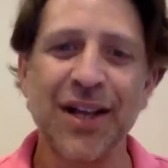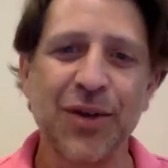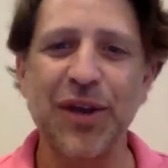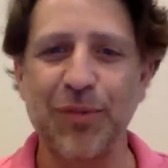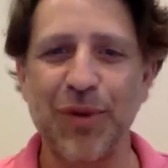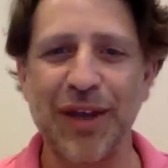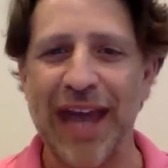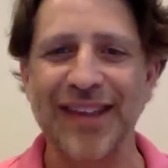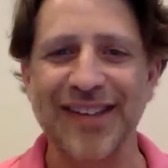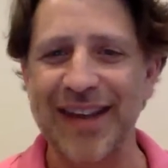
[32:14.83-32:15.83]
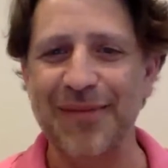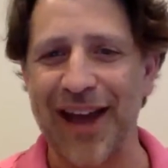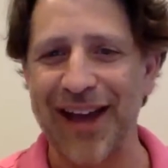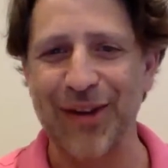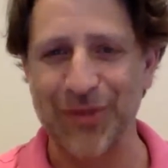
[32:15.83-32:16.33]
We had the same
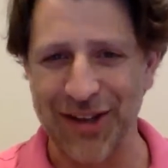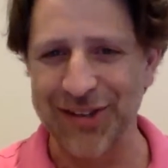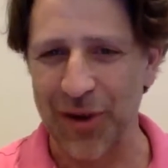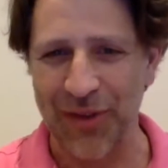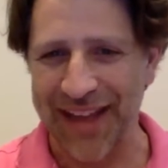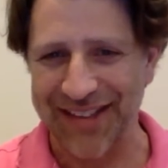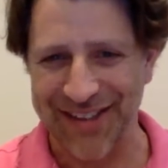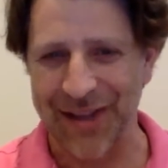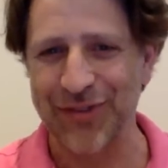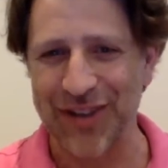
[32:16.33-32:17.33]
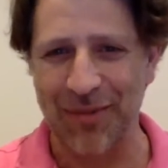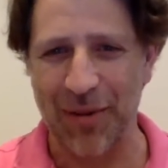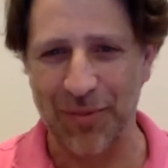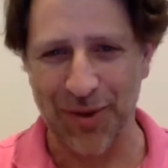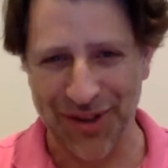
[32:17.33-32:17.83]
guy who does all that stuff come
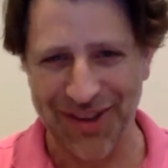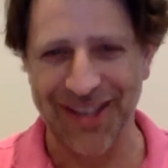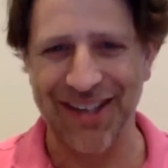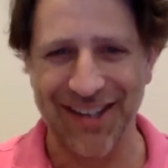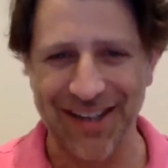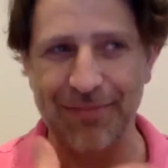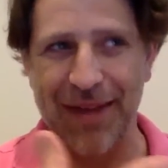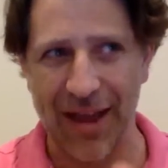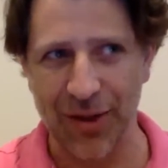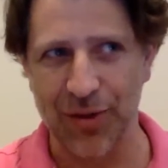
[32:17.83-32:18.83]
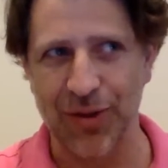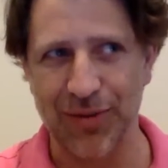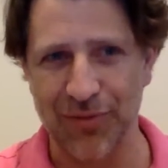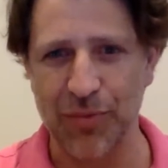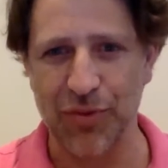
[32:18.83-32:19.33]
up with the
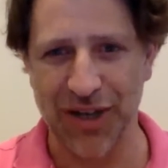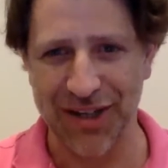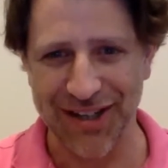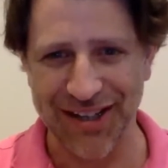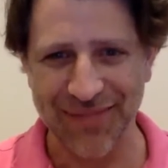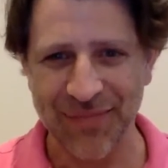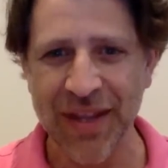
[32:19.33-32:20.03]
algorithm for predicting it.